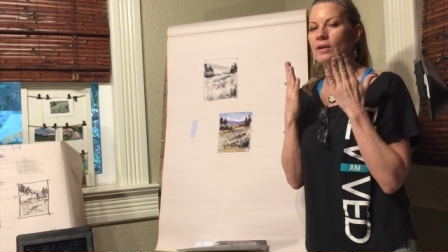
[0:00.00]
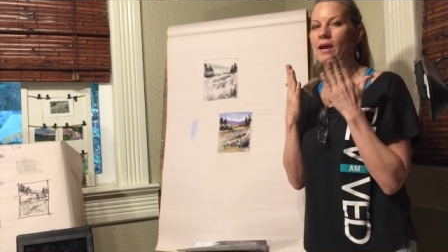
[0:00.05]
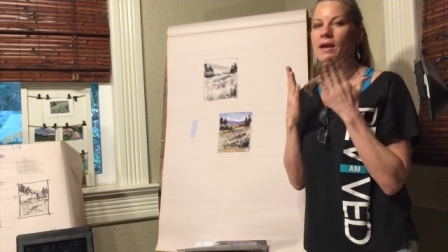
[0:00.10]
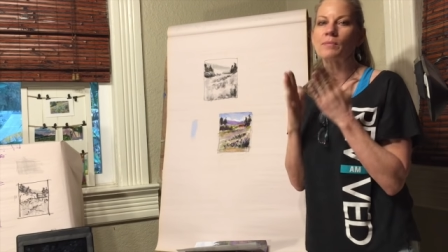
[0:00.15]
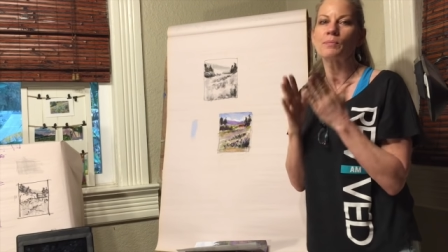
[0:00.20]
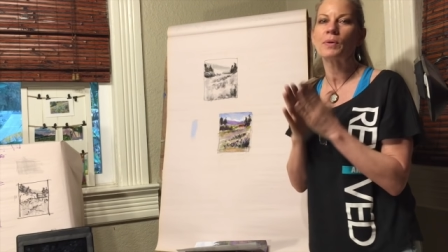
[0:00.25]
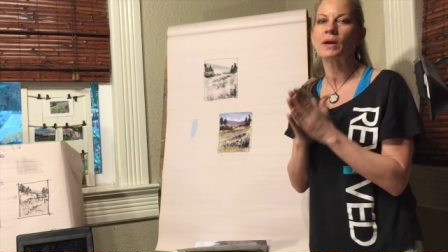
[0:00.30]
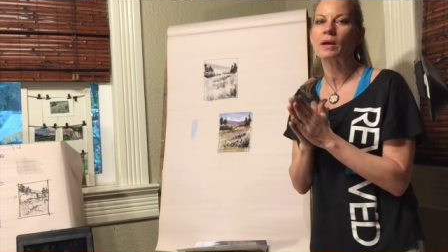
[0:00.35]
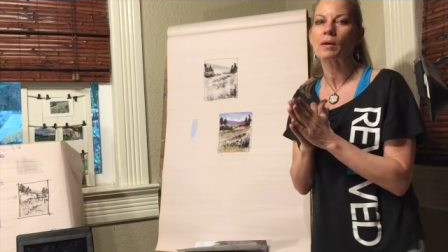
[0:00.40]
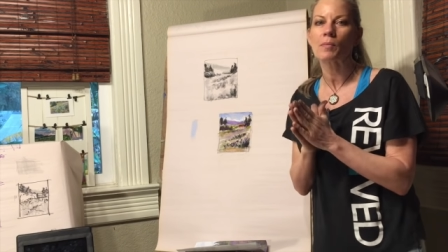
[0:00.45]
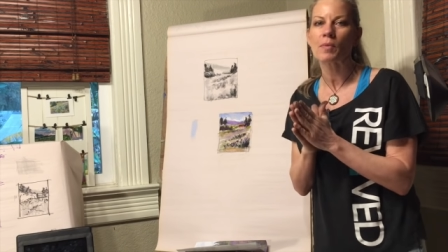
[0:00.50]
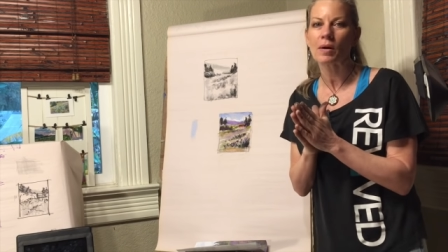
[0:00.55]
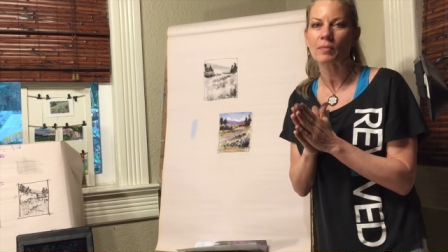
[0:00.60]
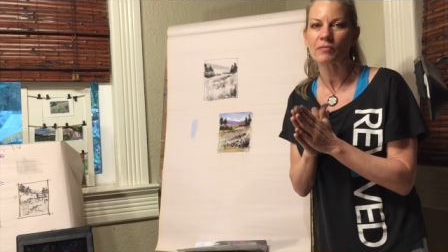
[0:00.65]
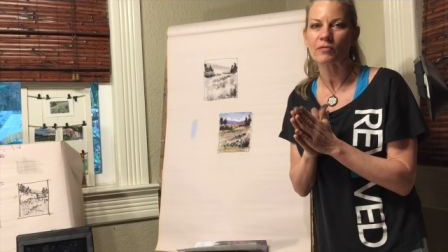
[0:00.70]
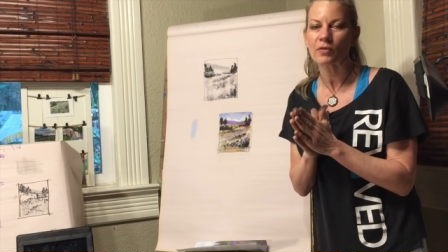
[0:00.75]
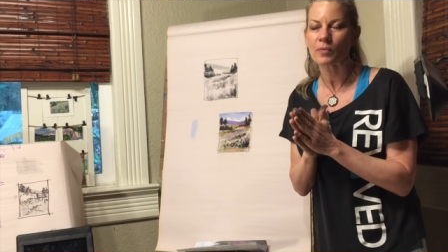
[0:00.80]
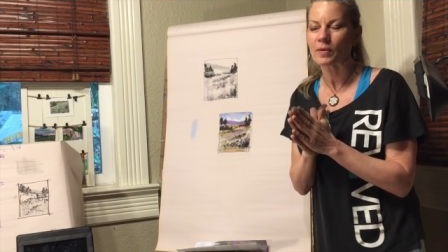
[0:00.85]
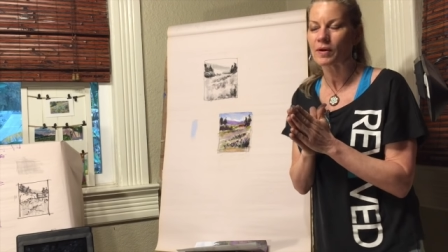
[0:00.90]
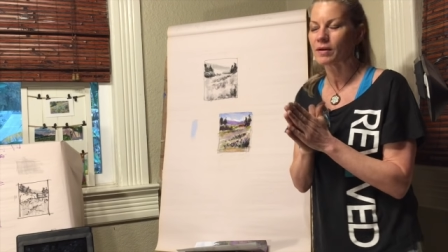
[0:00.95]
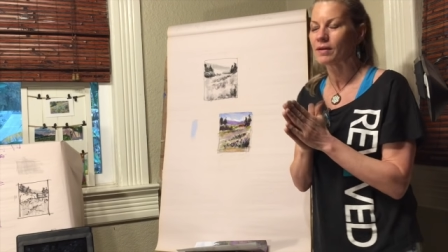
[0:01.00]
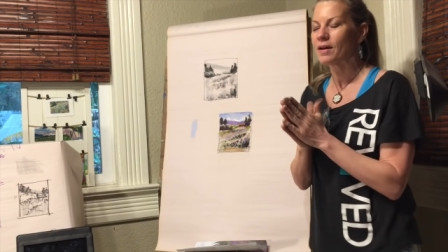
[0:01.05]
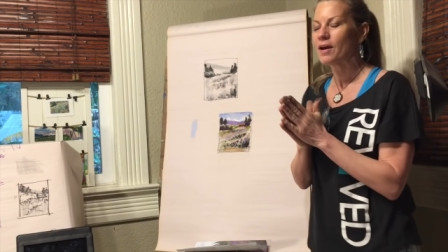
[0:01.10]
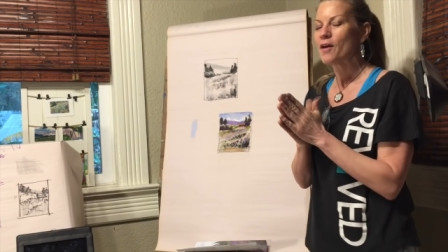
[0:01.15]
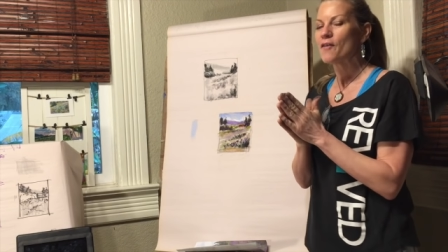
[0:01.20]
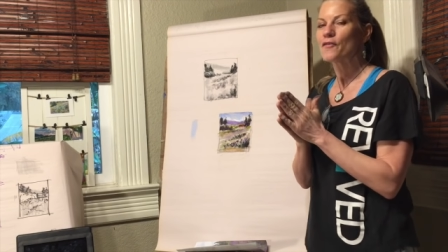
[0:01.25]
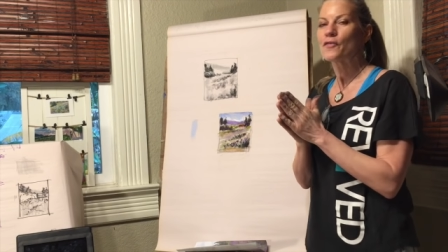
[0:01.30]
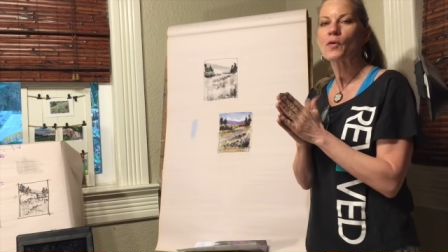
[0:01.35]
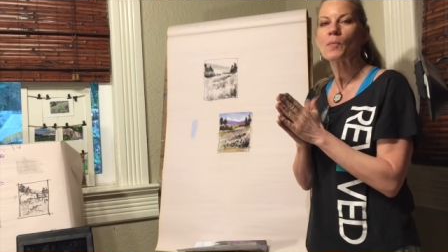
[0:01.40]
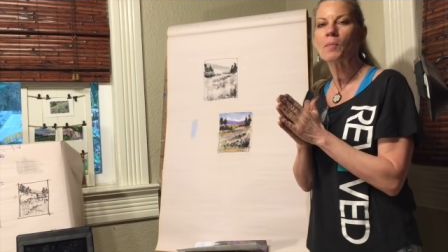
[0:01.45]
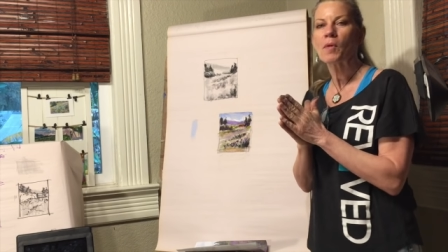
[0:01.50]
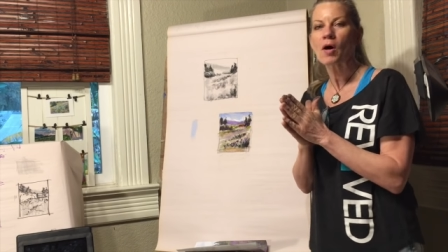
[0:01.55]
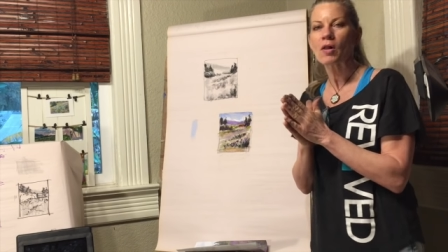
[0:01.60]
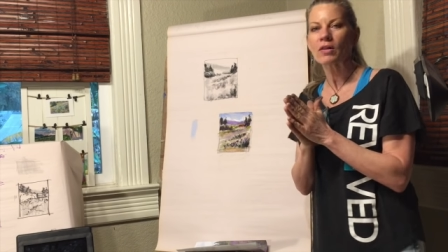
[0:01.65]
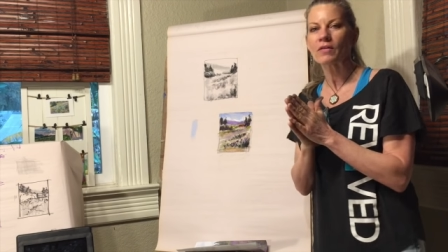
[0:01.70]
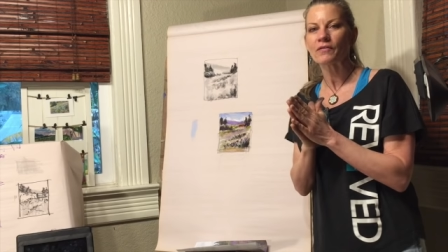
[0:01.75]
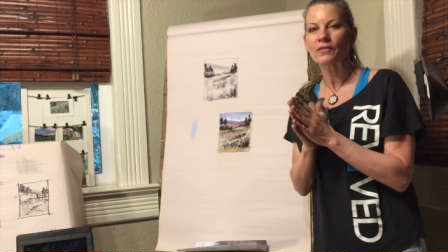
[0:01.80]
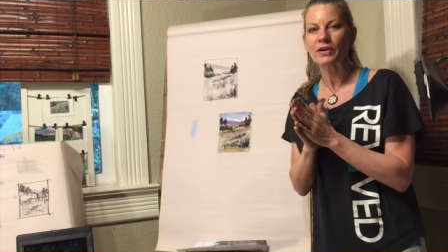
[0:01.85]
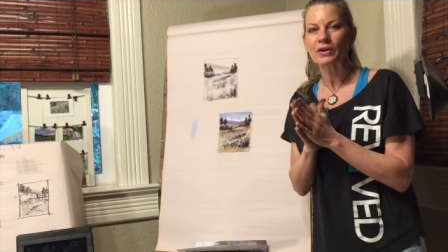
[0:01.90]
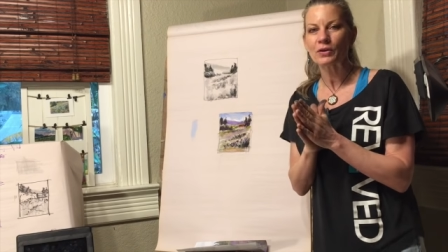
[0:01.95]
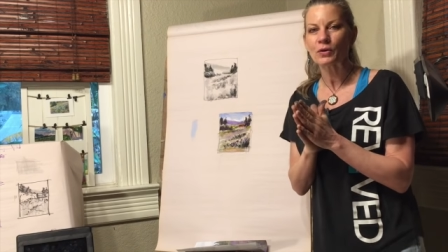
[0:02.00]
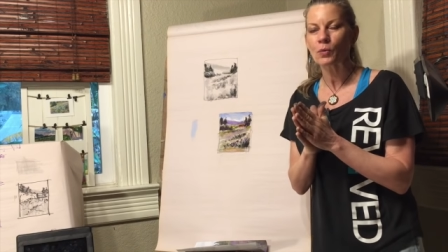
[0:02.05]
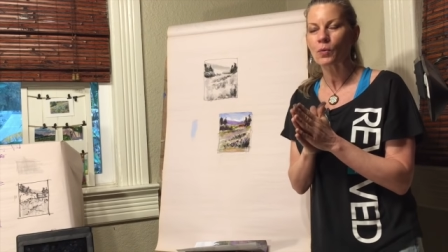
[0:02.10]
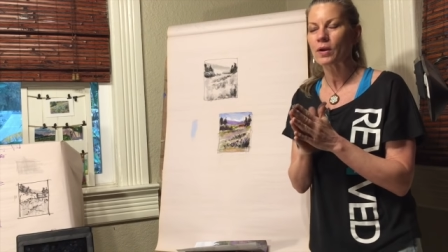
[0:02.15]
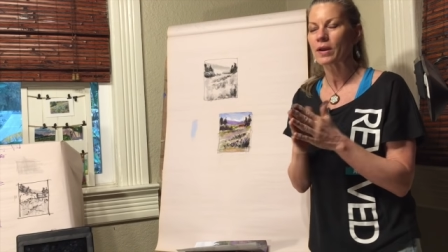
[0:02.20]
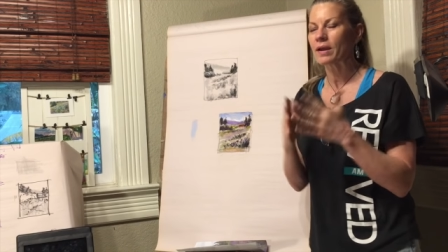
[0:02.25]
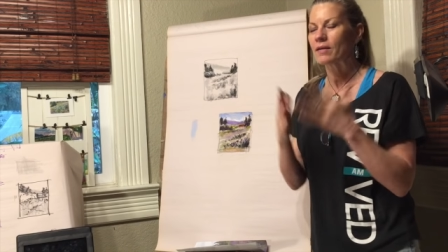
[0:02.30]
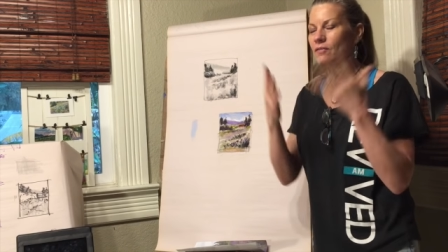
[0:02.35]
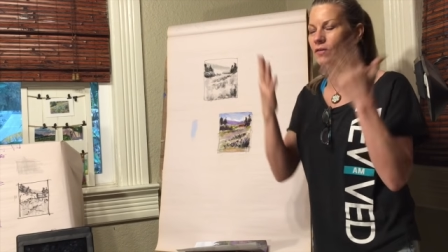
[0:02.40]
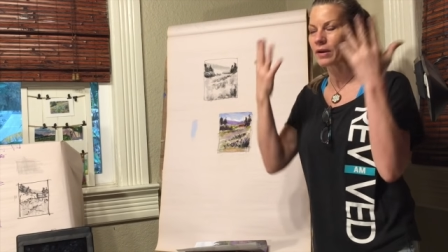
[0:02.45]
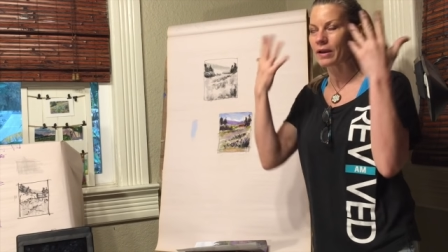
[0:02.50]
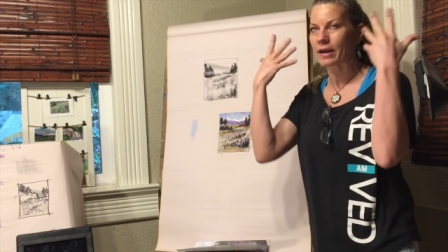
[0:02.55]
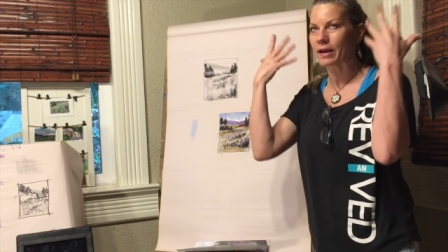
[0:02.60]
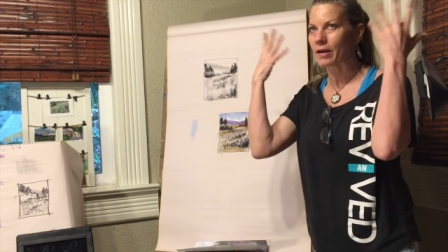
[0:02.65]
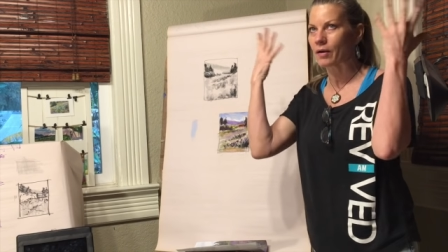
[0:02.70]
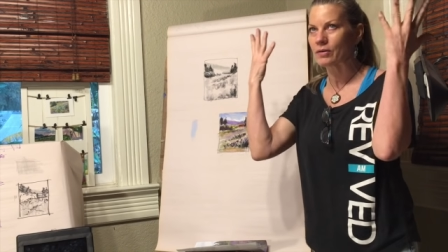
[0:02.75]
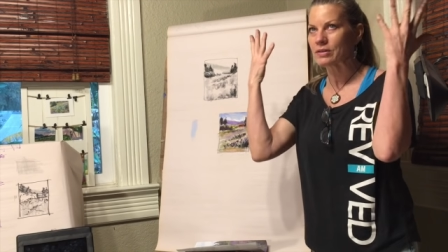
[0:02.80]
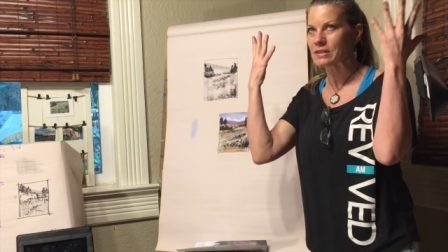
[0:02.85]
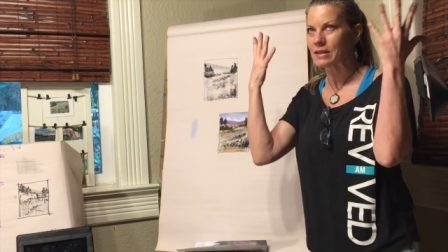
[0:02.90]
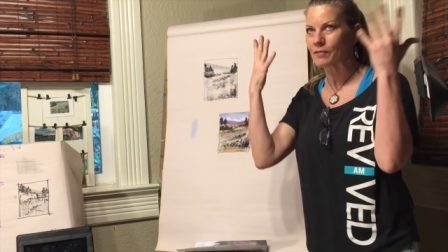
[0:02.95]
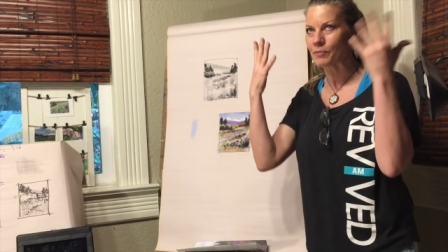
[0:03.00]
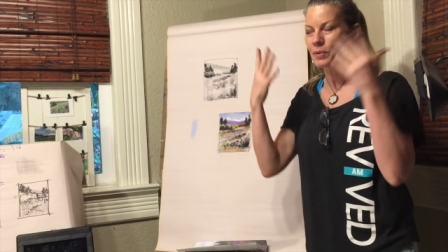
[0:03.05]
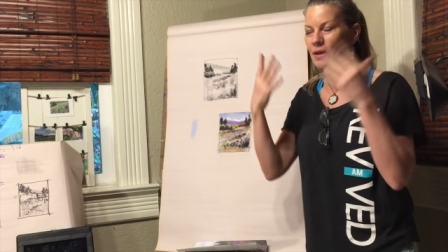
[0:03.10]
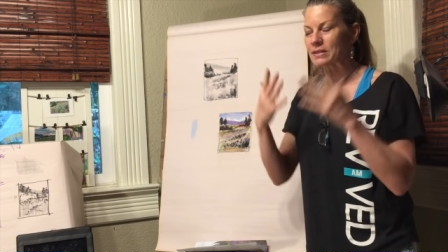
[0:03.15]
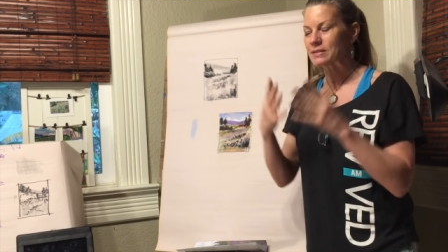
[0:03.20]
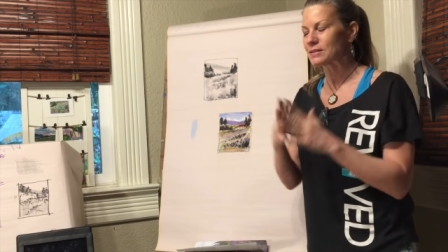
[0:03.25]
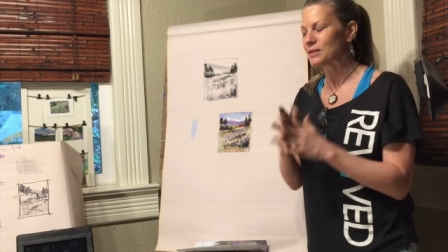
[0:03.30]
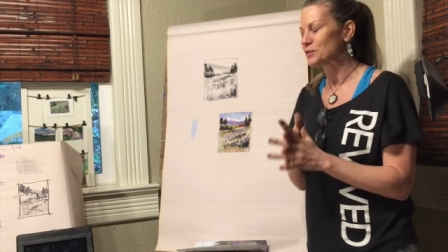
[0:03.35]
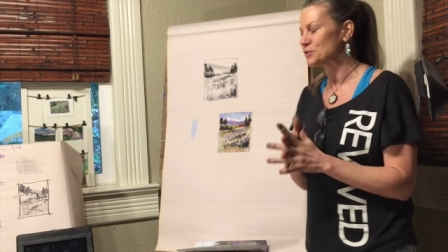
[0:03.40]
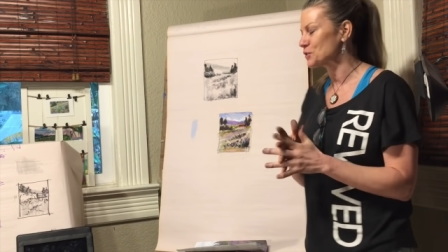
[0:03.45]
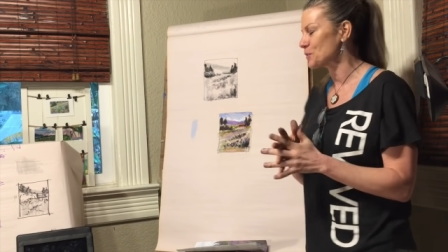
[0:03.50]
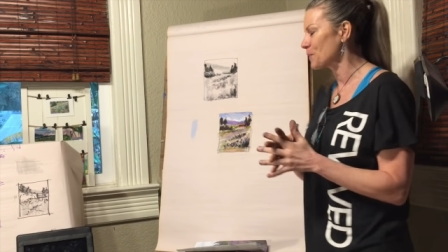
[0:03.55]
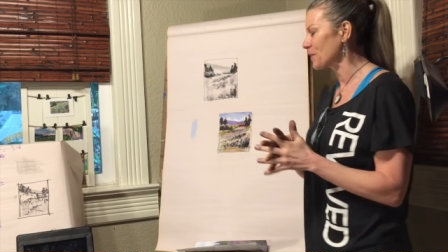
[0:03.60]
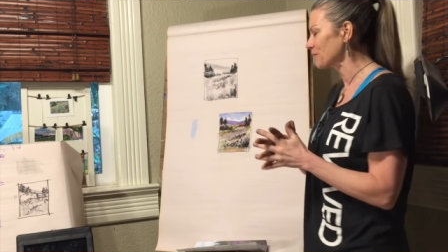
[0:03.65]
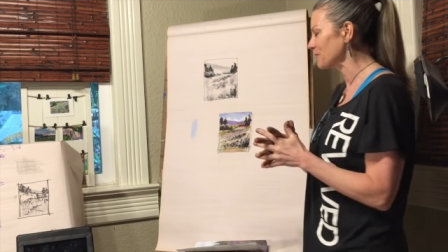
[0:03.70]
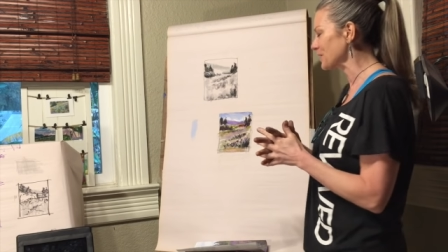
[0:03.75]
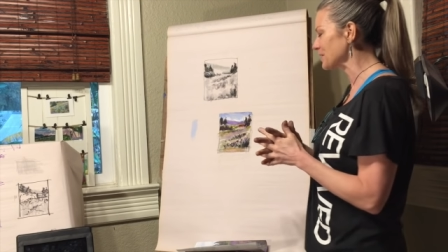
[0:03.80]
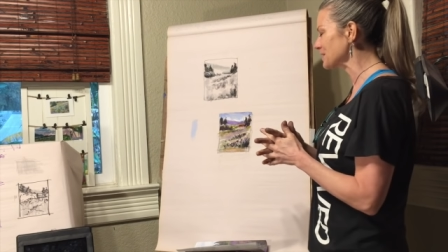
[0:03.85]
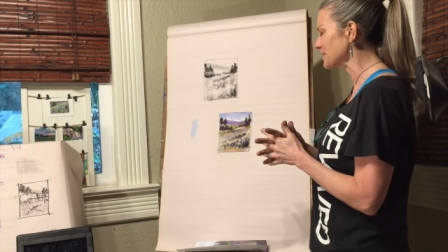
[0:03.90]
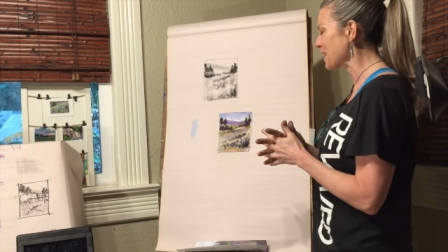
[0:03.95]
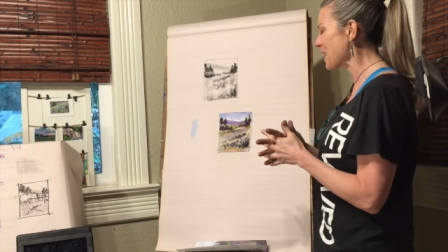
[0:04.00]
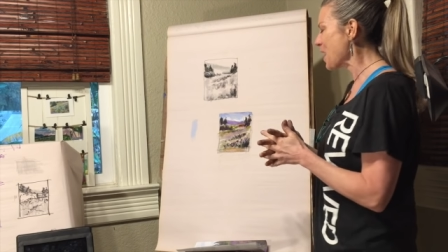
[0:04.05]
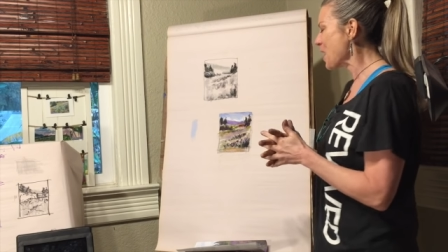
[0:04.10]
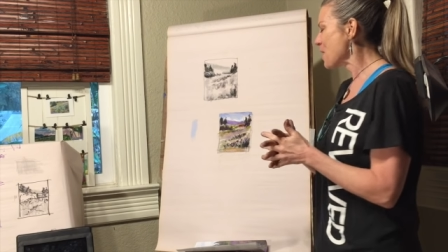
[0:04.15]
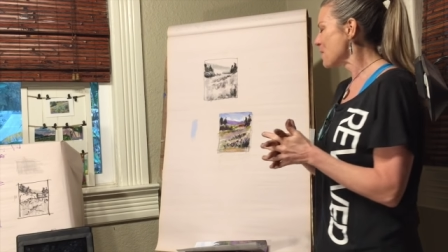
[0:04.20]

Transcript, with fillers: and I'd pick them up from a football event or whatever, and I'd always have pastels on my face.